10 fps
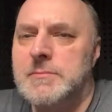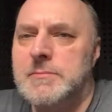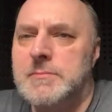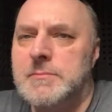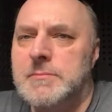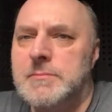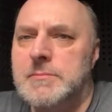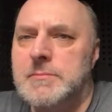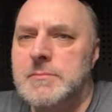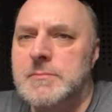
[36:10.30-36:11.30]

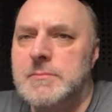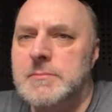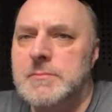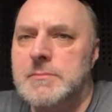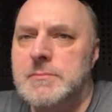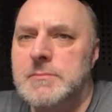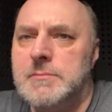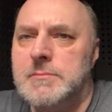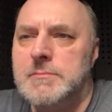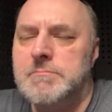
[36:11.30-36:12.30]

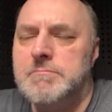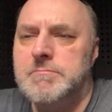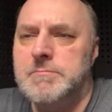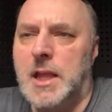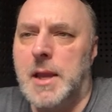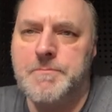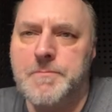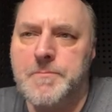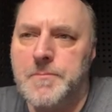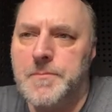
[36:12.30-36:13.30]

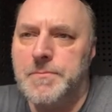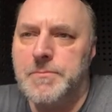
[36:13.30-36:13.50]
This person isn't speaking.